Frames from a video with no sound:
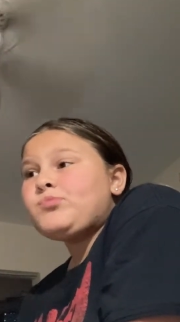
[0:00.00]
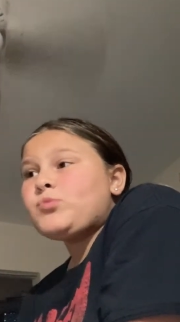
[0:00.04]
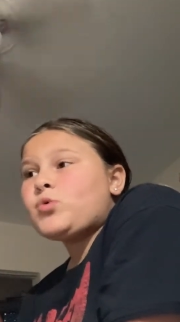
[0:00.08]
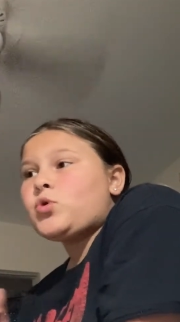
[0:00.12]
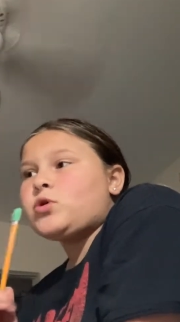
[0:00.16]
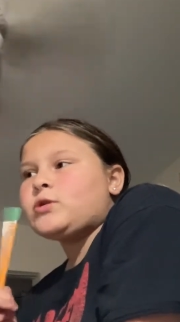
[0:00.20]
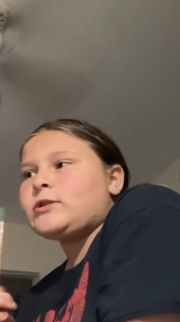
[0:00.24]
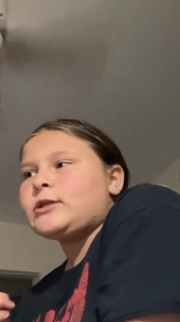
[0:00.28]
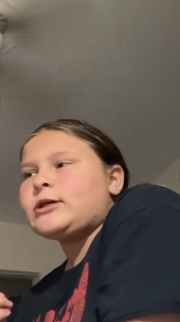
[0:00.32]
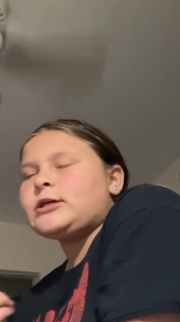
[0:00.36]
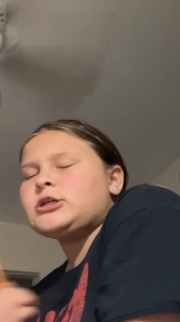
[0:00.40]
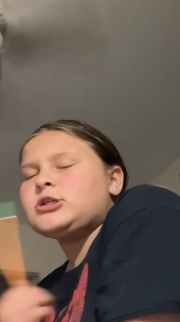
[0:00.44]

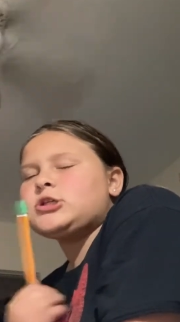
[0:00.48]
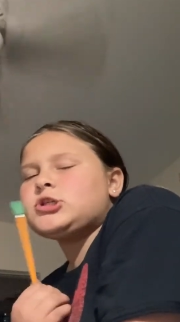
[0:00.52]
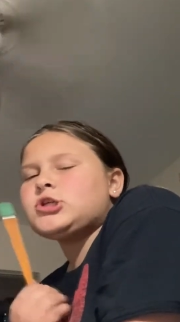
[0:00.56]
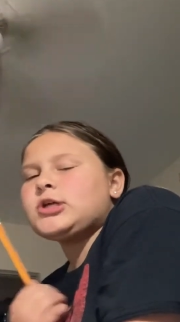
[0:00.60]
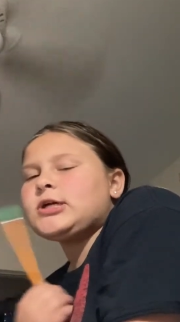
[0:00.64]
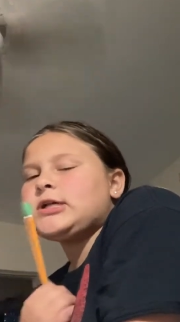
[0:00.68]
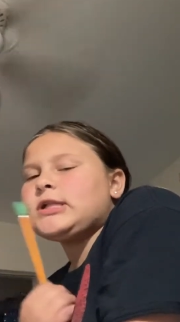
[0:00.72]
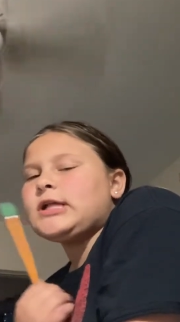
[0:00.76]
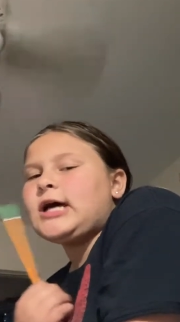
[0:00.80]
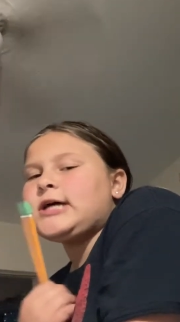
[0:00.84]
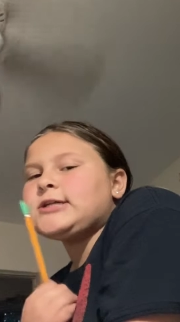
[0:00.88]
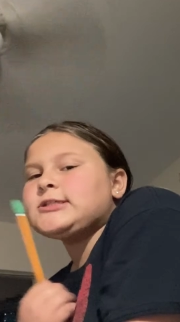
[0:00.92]
or the history
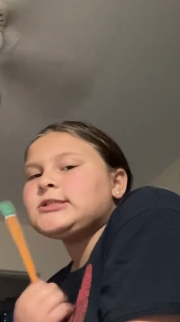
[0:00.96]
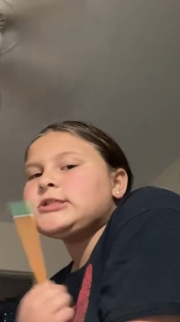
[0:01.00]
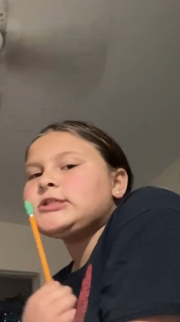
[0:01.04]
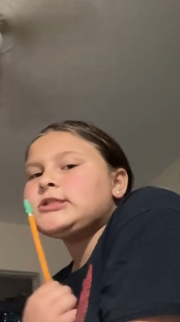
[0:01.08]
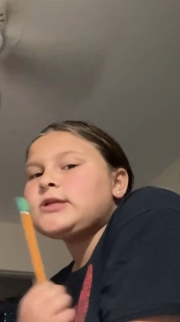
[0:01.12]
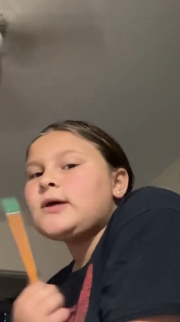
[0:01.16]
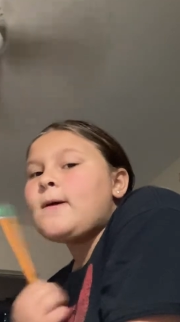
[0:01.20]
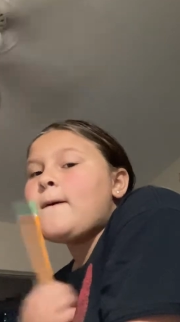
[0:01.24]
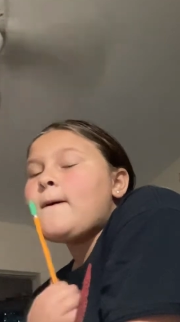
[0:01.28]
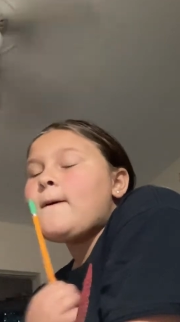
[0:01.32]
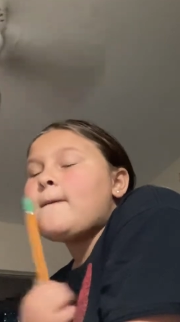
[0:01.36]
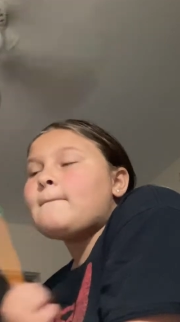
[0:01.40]
classes,
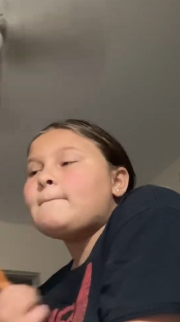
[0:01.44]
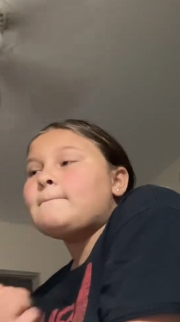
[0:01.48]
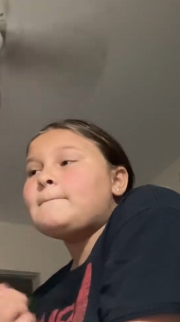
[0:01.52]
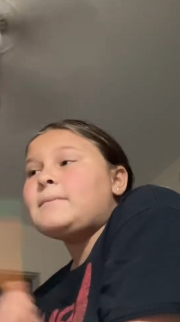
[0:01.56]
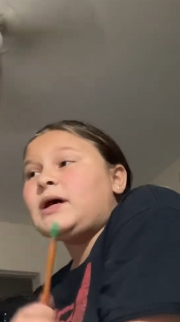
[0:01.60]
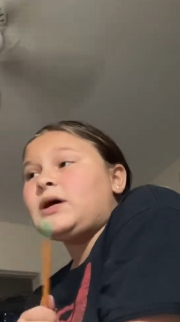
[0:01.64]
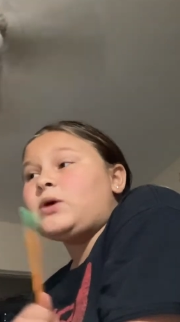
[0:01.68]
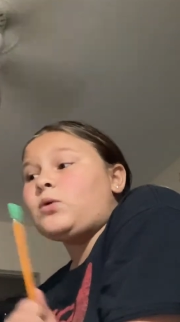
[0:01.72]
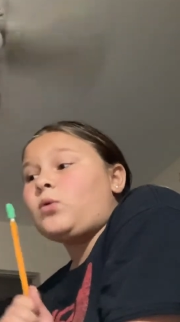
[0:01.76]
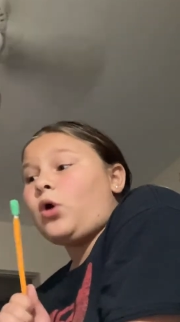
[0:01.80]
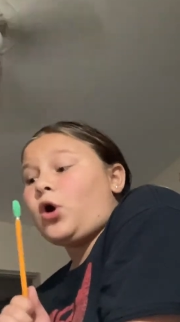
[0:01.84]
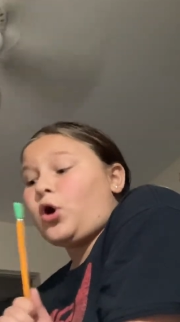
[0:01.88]

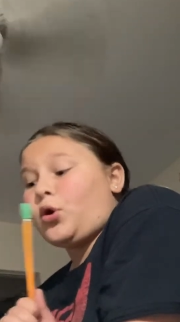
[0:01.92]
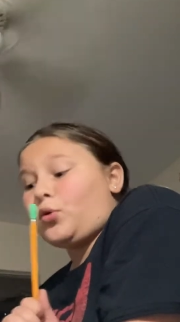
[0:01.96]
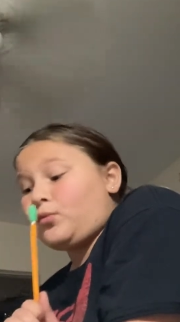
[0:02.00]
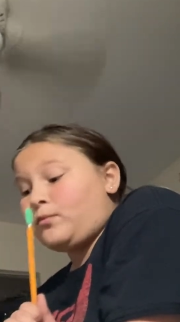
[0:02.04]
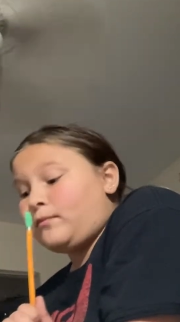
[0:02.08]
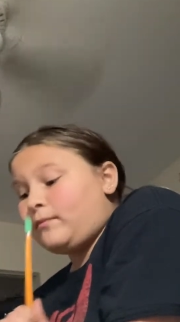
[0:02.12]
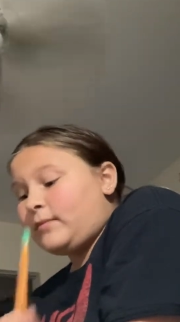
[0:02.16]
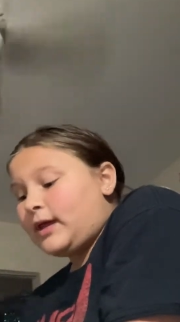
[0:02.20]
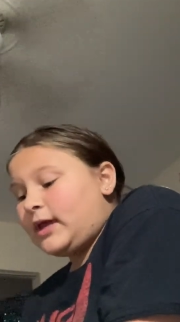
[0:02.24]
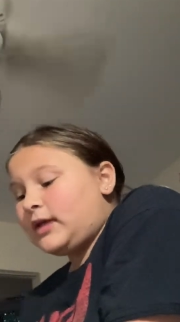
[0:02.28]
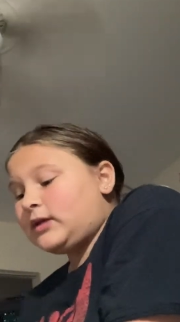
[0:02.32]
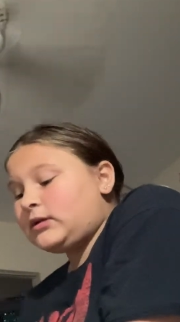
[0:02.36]
but our
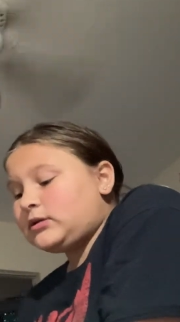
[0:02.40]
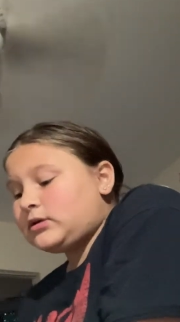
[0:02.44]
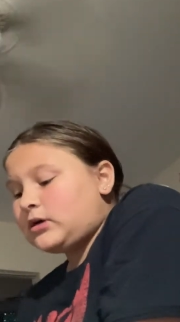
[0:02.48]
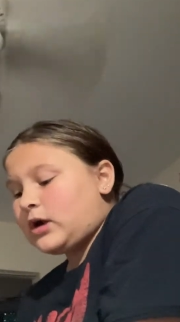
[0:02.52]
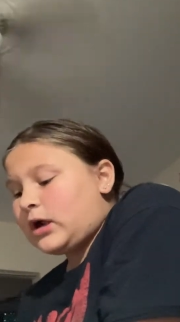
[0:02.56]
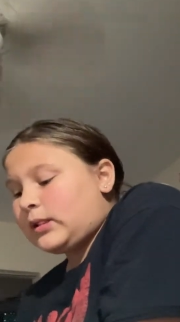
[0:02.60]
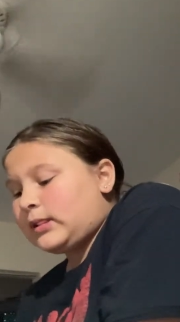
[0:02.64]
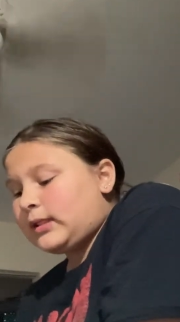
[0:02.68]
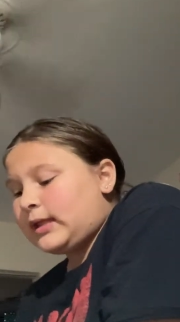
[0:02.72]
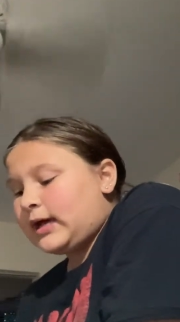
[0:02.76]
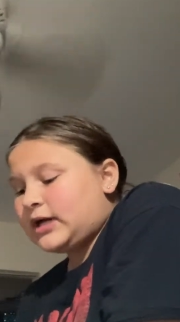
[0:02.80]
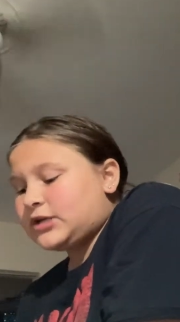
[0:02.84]
main
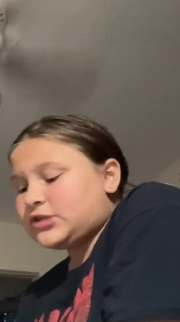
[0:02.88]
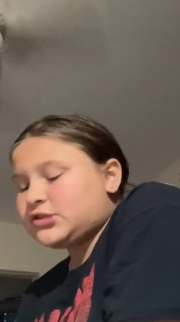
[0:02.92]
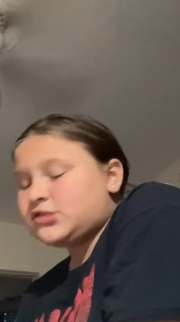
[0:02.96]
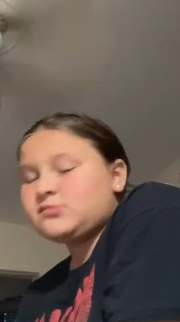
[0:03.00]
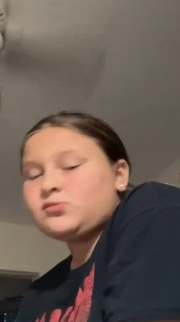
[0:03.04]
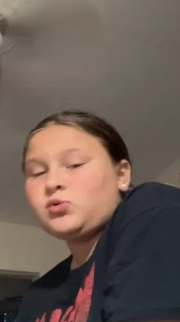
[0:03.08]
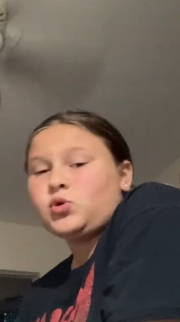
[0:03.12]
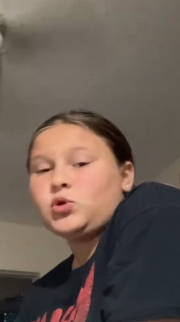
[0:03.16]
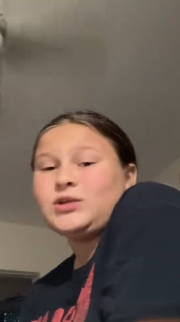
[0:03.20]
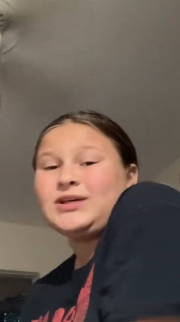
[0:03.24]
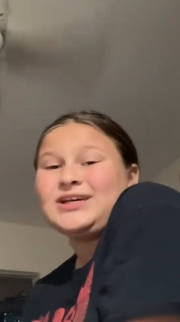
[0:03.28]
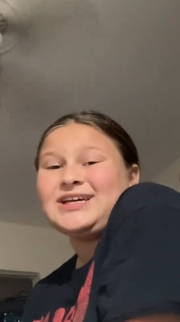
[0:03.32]
classroom
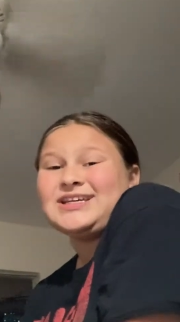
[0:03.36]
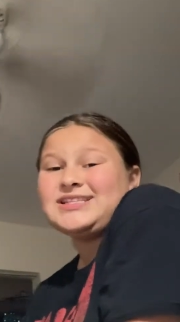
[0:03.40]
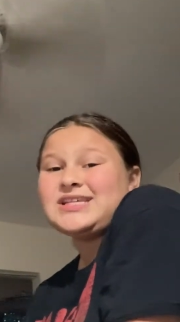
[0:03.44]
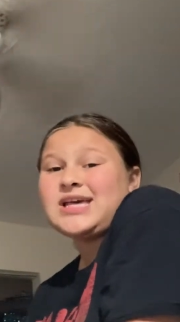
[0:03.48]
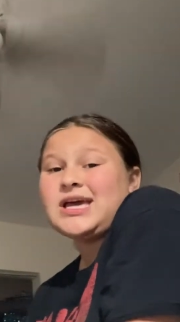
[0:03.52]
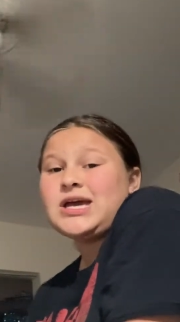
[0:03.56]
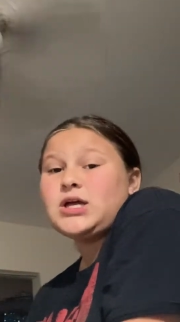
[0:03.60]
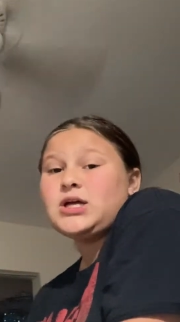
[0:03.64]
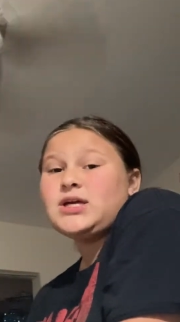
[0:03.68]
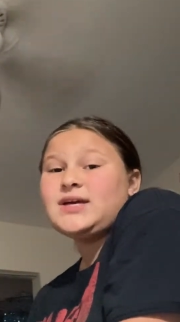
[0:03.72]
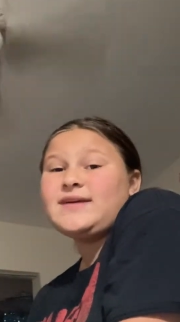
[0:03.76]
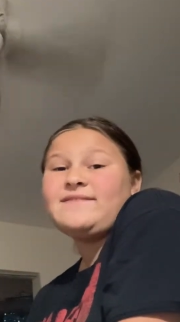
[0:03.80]
only has
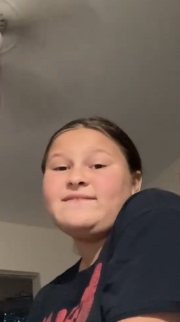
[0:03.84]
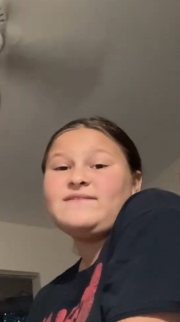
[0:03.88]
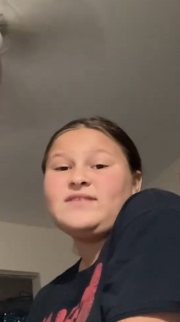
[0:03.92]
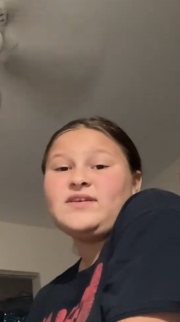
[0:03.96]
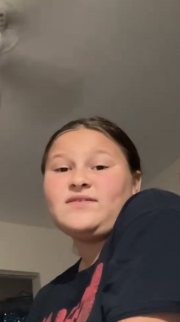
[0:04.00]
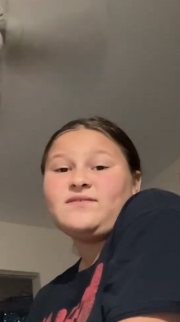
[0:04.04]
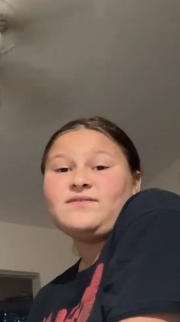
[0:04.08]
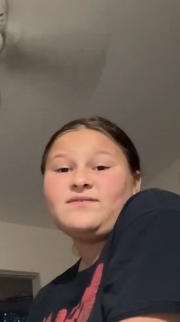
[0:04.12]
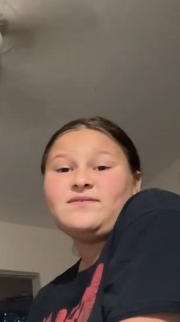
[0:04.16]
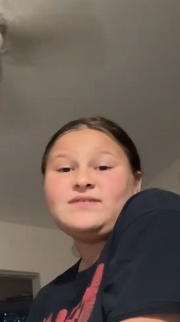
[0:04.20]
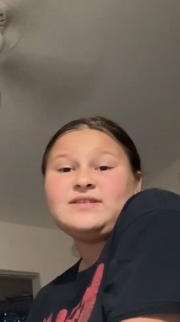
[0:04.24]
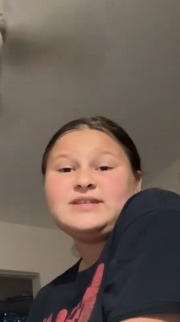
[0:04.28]

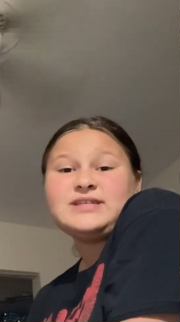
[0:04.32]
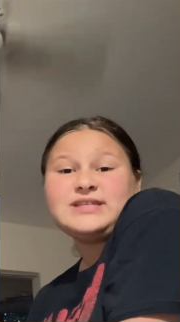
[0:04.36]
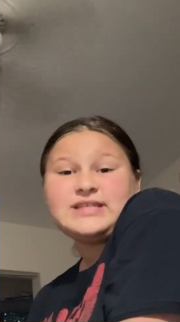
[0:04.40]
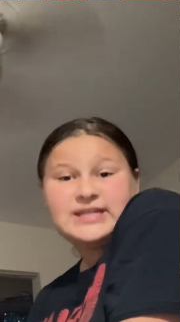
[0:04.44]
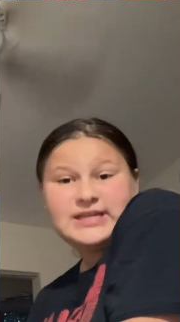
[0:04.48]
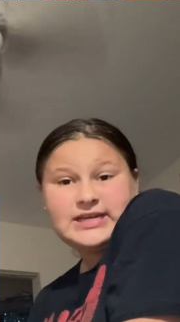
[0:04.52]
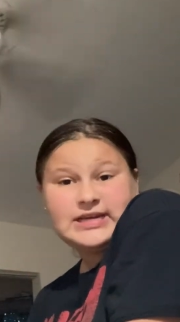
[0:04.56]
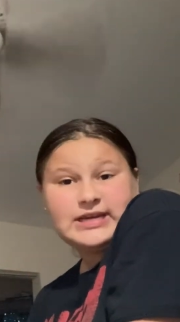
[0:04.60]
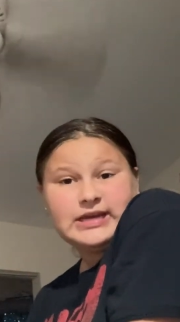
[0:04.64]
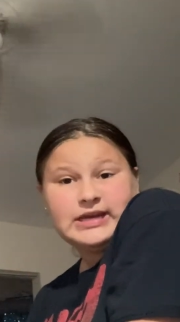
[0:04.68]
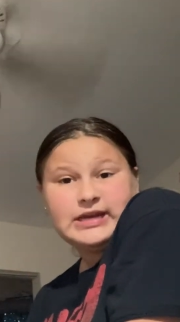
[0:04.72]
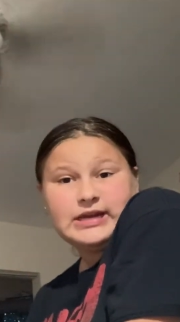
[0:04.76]

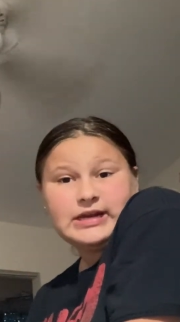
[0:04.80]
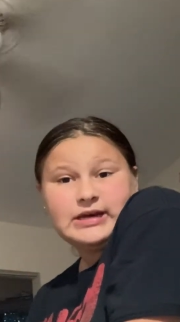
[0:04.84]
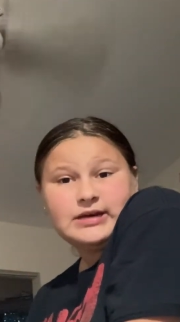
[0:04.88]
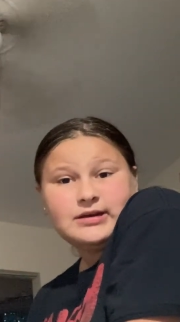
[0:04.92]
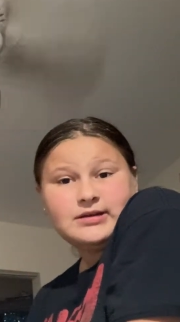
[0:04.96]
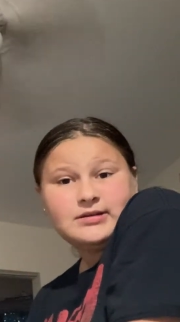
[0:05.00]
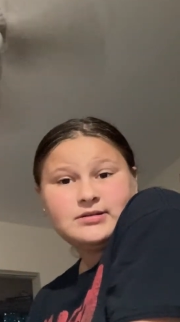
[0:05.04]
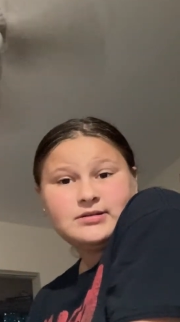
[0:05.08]
15, or